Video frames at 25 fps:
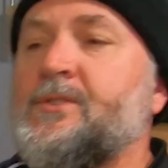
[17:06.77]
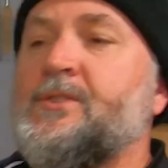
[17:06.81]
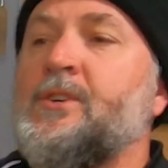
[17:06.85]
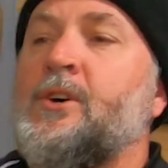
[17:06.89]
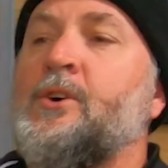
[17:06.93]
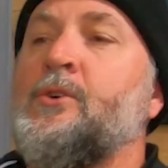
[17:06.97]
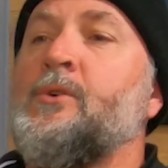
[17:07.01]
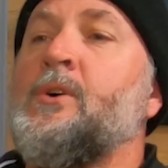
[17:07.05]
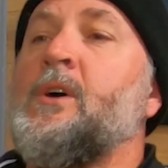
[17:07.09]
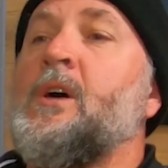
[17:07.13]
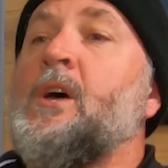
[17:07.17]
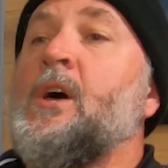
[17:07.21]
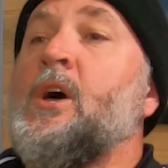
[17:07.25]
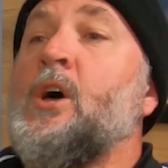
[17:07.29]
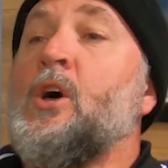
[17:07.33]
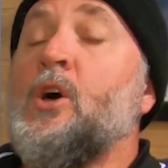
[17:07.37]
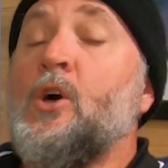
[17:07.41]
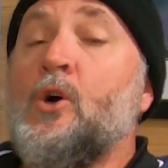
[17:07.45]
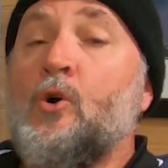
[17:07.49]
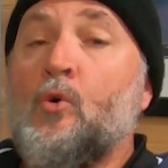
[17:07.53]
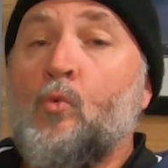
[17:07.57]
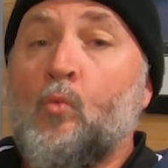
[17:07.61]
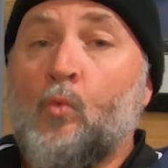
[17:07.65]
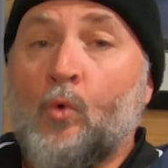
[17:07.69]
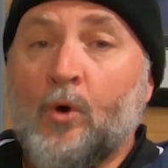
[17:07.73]
So,
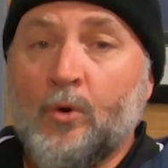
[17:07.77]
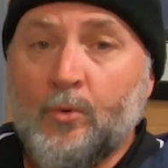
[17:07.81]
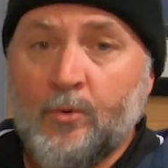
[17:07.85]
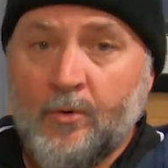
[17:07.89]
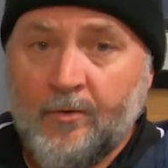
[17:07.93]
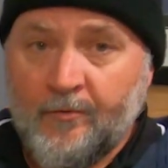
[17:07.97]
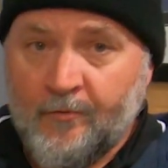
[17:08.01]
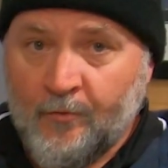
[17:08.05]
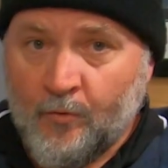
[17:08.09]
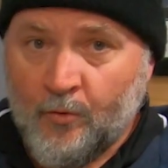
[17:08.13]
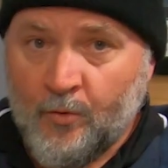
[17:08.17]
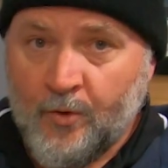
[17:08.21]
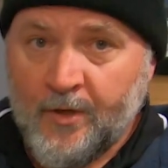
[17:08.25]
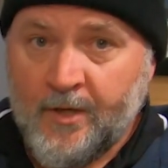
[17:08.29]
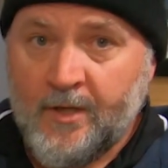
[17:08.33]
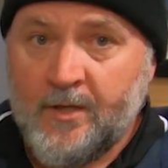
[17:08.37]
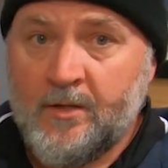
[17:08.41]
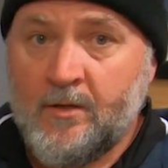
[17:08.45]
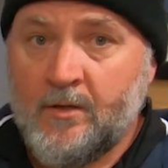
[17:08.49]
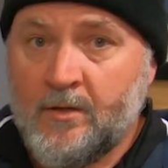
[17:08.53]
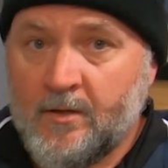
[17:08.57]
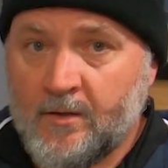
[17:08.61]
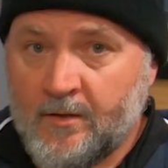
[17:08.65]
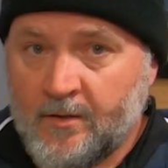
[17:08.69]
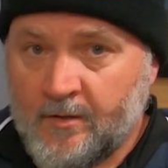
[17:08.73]
want to
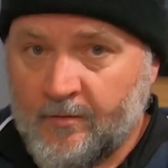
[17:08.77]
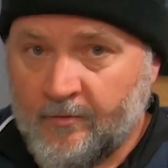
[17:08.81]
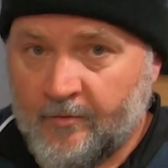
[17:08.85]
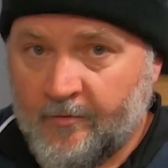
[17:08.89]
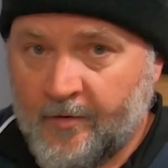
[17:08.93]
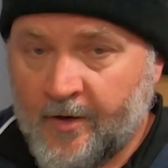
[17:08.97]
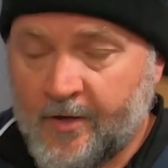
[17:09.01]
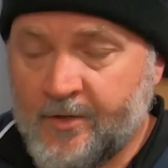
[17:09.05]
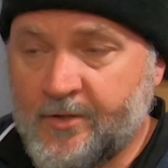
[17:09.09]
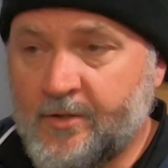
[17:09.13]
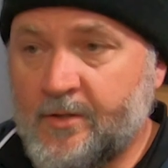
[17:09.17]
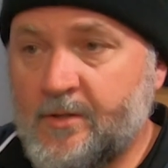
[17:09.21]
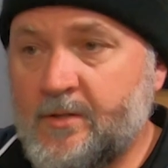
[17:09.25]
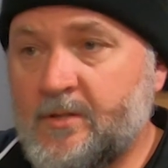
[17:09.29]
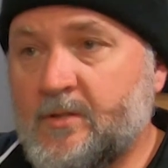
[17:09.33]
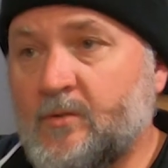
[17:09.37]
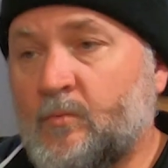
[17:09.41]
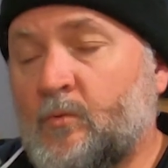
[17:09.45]
avoid the infections.